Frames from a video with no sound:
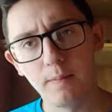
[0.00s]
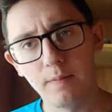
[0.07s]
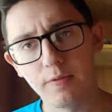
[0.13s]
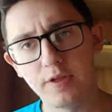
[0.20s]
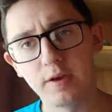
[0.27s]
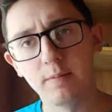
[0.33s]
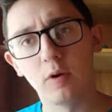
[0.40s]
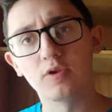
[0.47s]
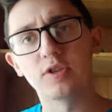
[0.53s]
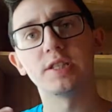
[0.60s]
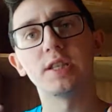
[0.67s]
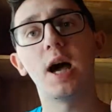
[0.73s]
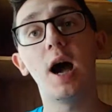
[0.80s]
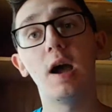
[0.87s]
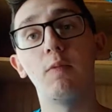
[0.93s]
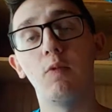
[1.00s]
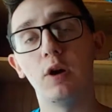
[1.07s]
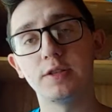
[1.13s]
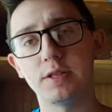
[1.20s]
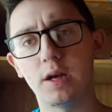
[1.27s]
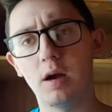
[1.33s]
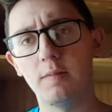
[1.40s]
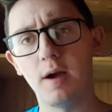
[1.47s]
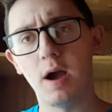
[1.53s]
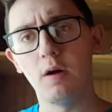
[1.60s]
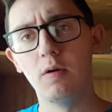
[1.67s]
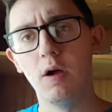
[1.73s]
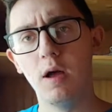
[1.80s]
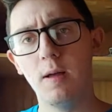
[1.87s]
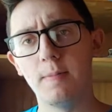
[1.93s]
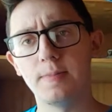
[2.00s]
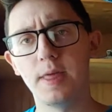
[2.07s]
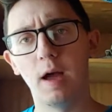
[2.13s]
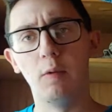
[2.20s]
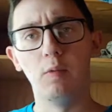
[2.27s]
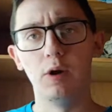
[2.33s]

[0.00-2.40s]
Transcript: the emotions that I want to come out that